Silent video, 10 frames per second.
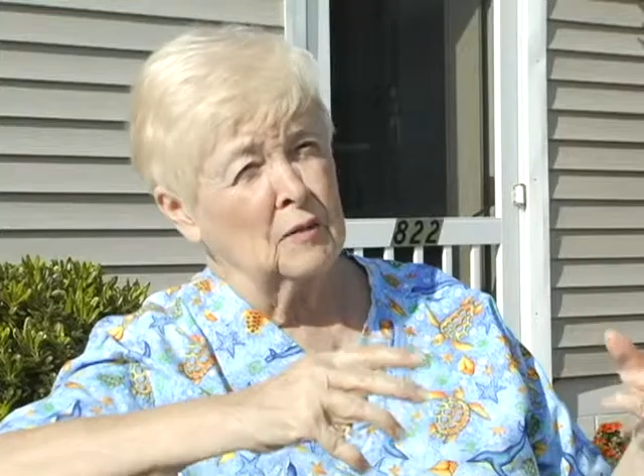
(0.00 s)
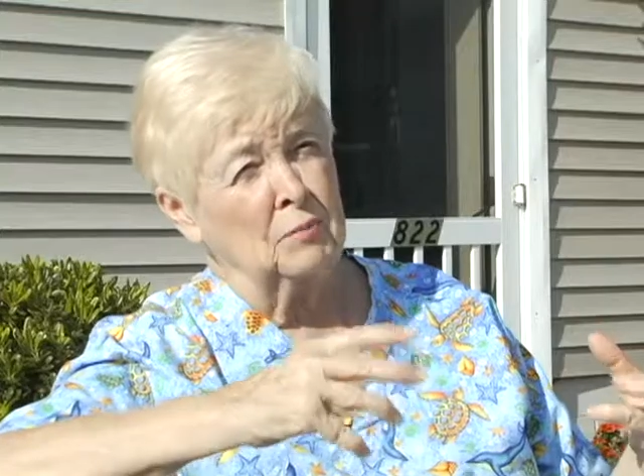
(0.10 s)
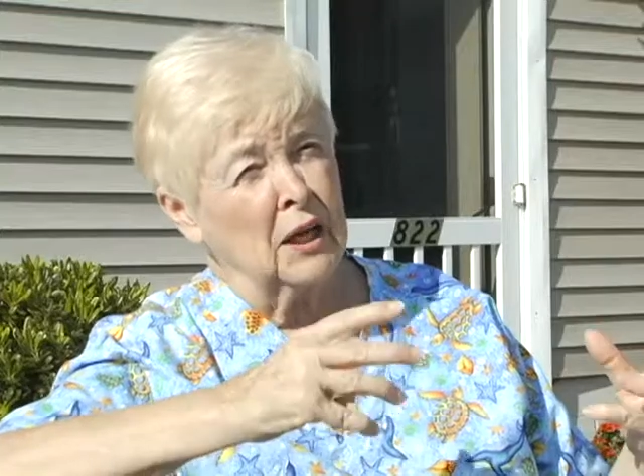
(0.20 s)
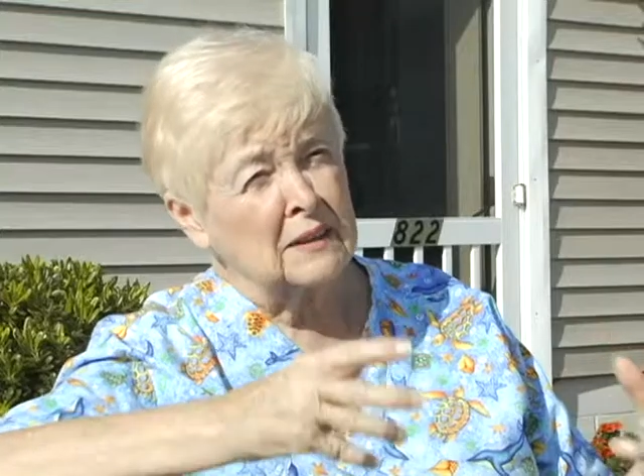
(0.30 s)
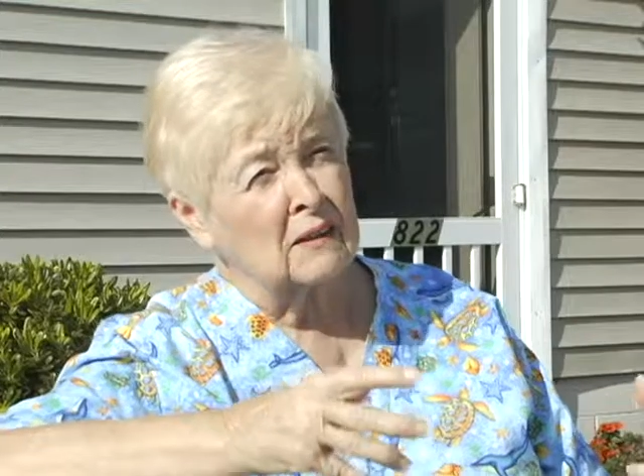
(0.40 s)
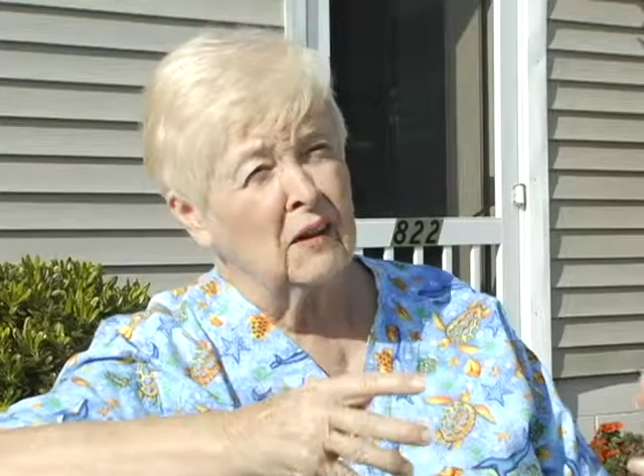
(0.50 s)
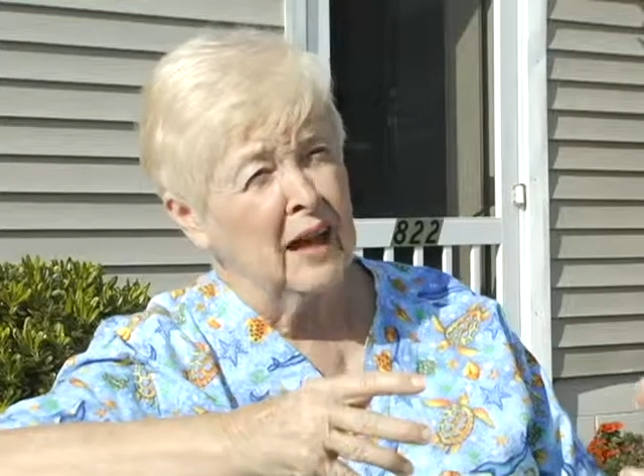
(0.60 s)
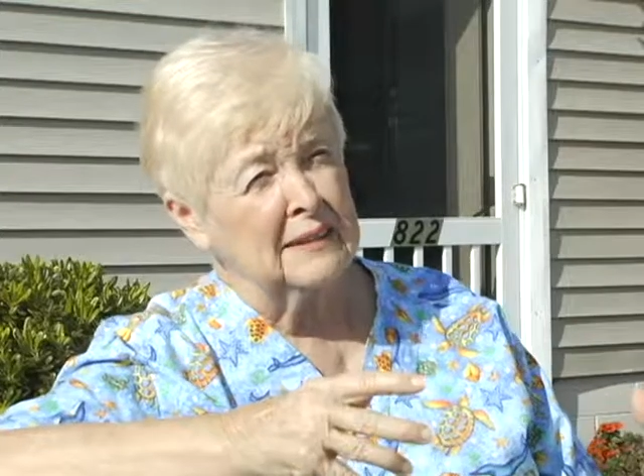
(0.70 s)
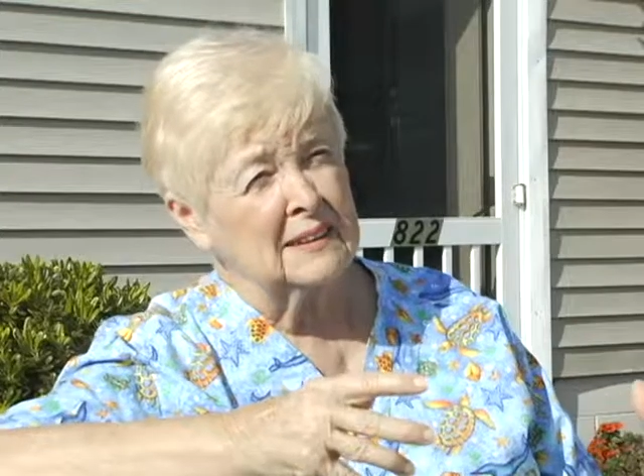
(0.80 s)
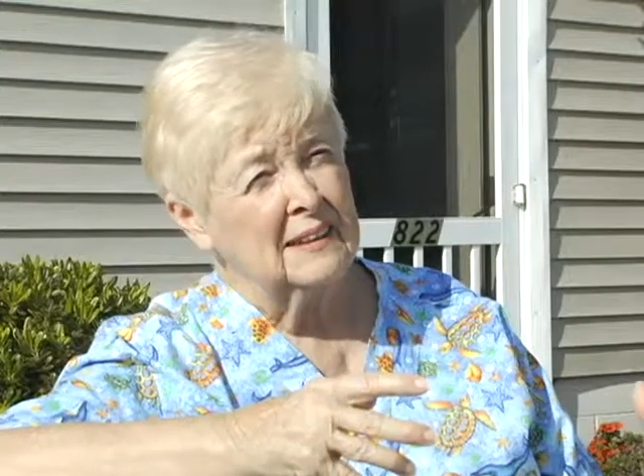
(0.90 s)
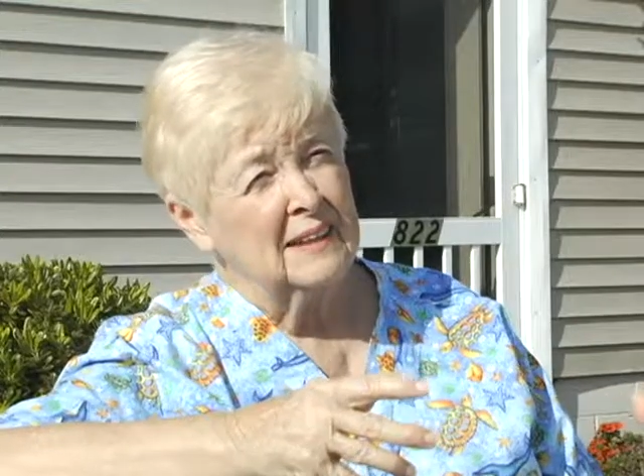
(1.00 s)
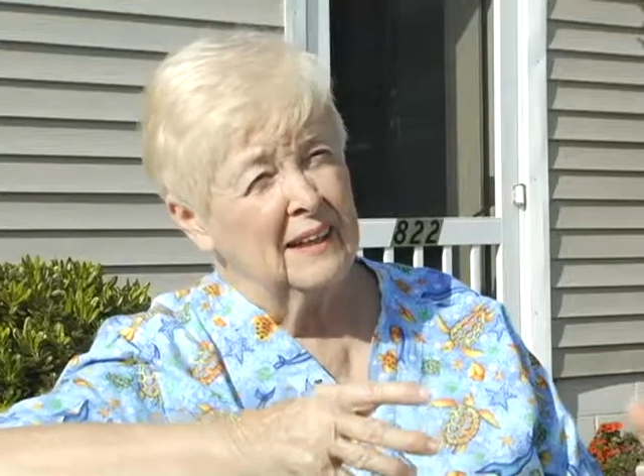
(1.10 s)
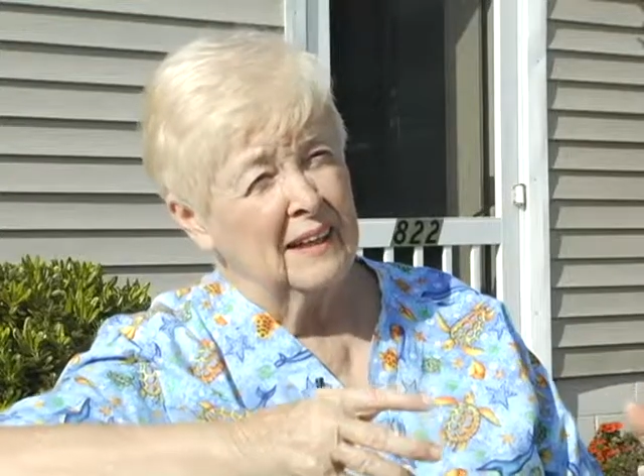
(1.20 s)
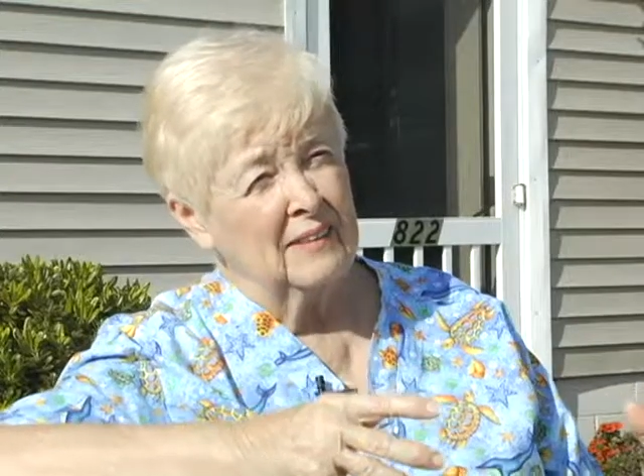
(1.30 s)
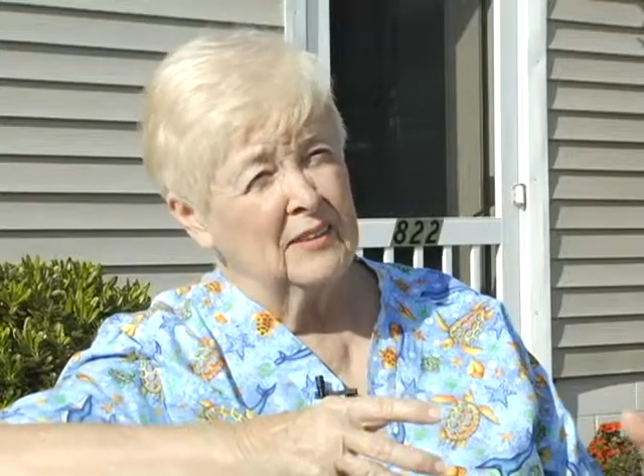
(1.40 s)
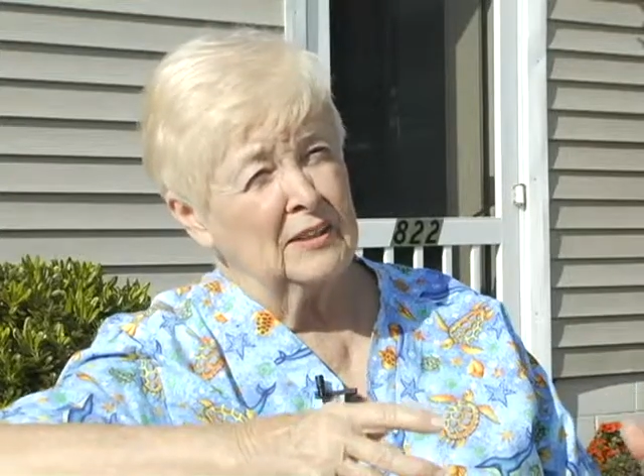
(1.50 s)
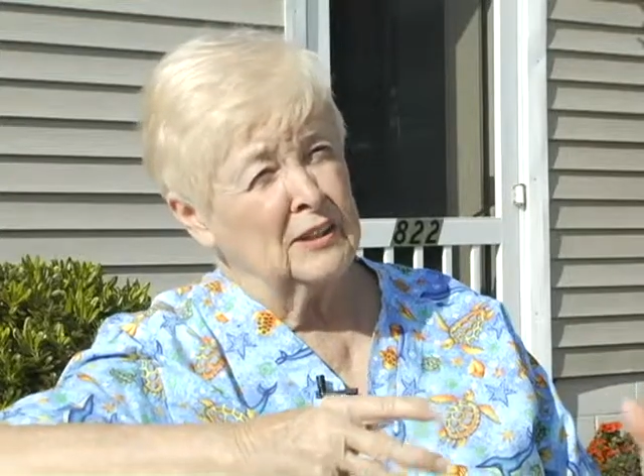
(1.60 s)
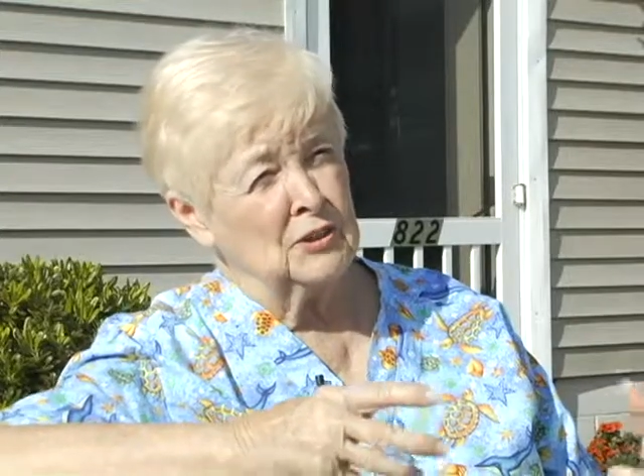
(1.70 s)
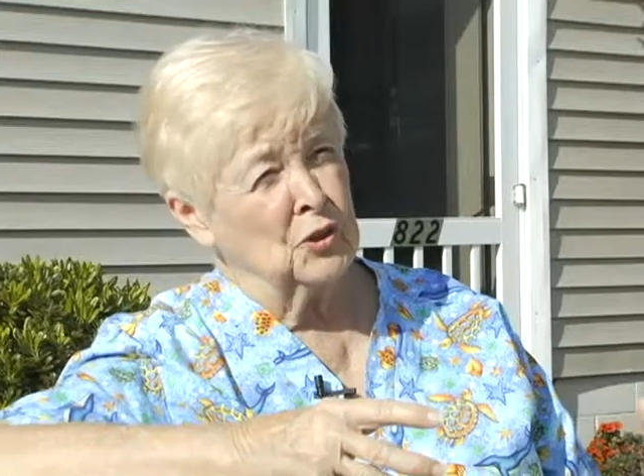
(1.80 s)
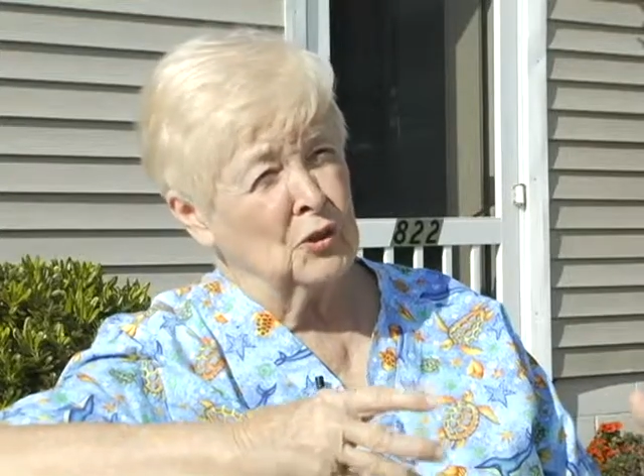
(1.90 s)
a blood clot that
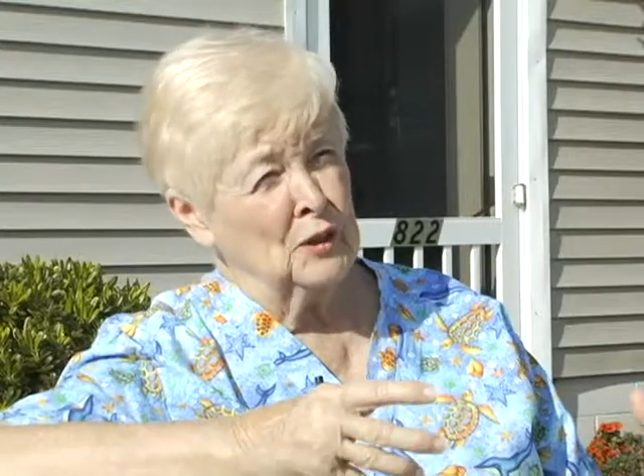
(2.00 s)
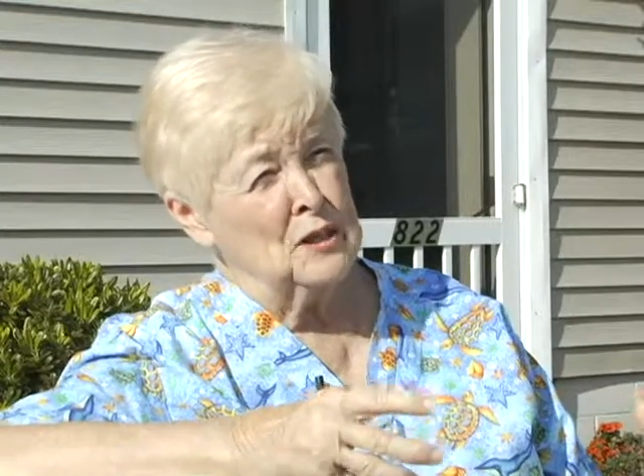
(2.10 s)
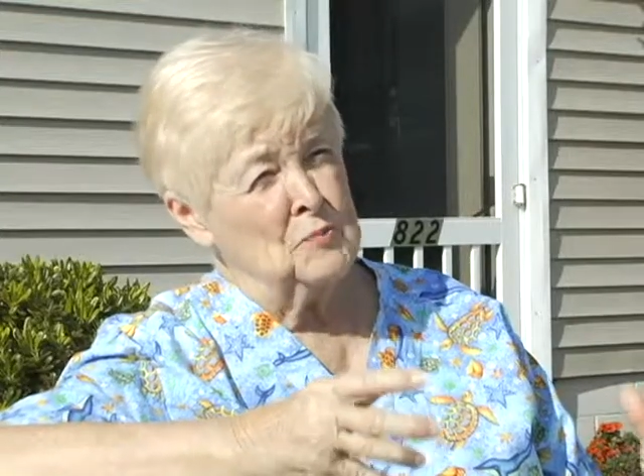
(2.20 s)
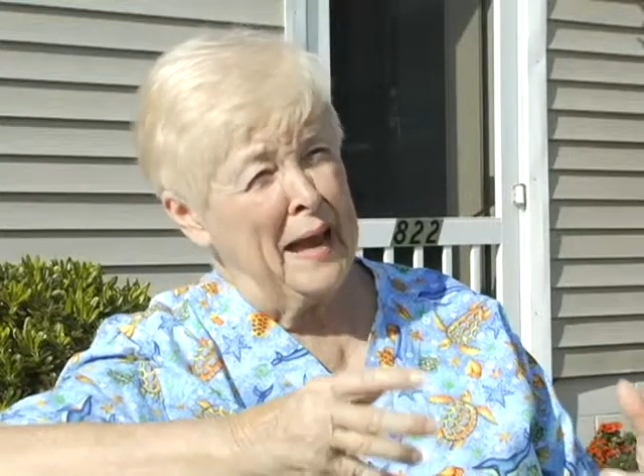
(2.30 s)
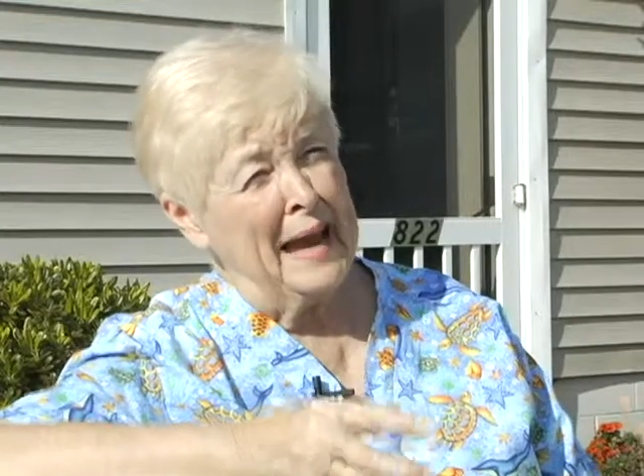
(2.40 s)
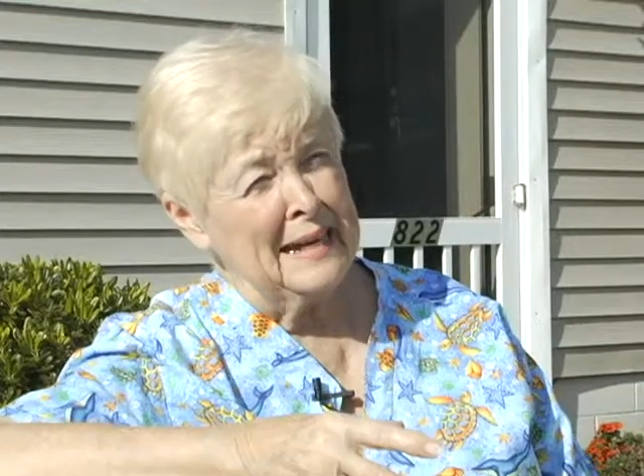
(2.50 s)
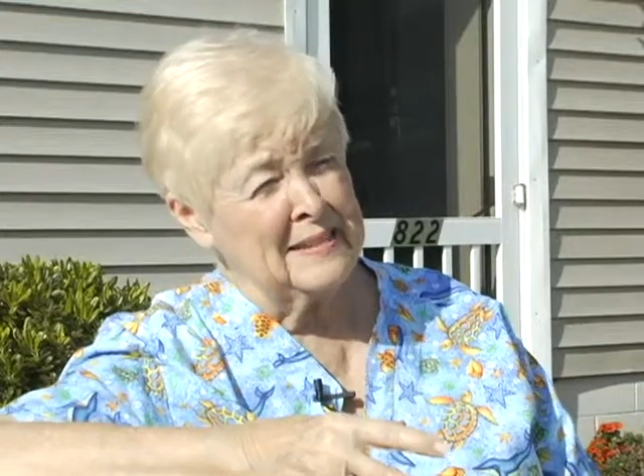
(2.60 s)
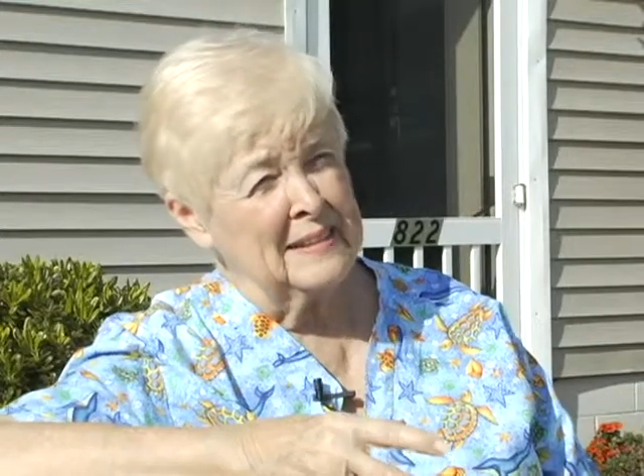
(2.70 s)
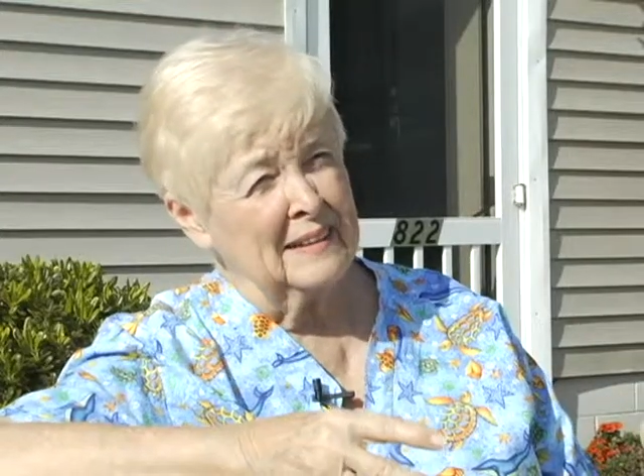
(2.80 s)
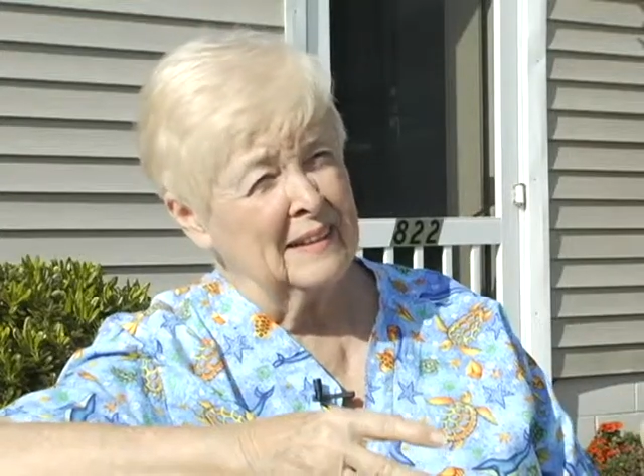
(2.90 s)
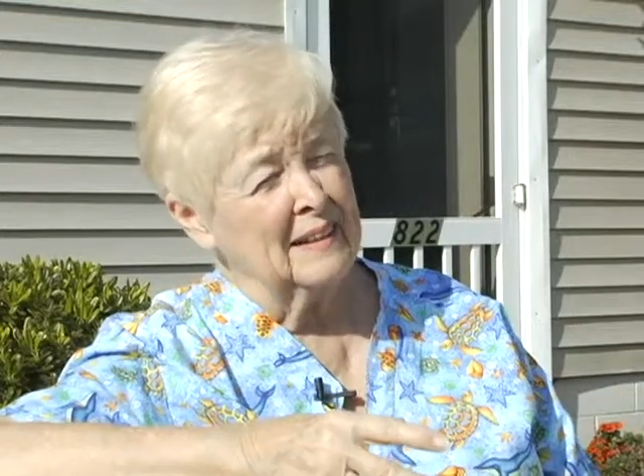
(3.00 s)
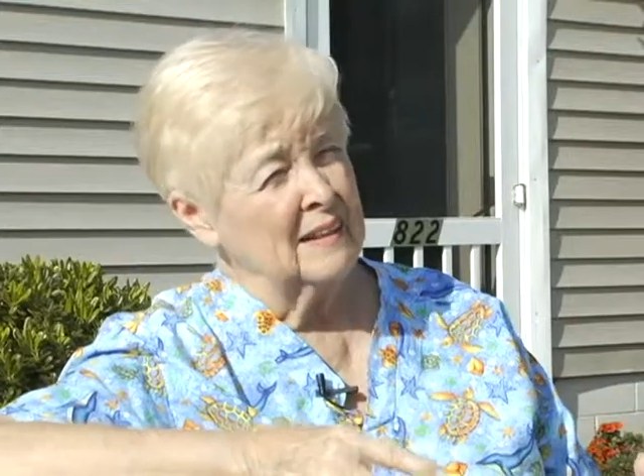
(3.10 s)
this turtle is passing.